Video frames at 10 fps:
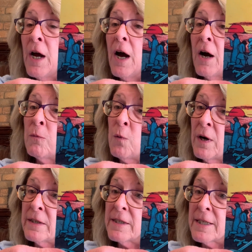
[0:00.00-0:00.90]
On
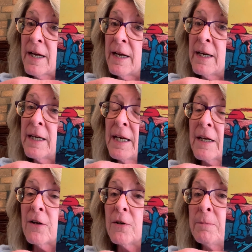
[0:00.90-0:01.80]
one side, it
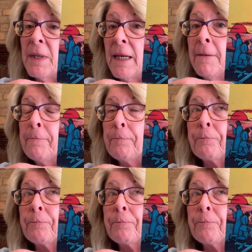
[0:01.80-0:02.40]
could be